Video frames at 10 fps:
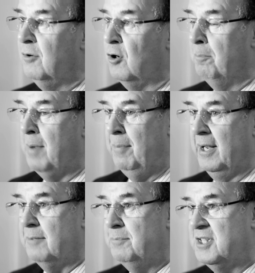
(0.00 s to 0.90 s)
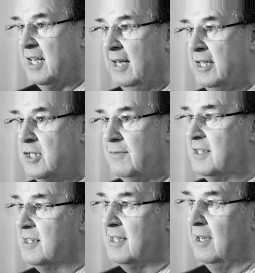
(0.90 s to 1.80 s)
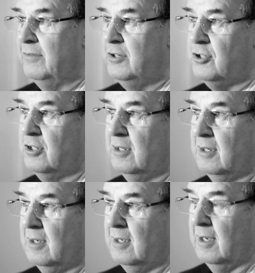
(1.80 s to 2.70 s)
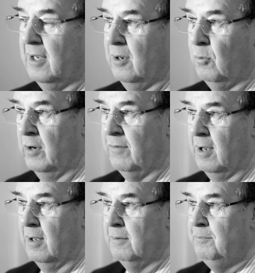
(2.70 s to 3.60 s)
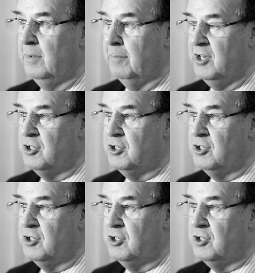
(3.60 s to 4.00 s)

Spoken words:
gone public, particularly Svitzer Salvage, one of our major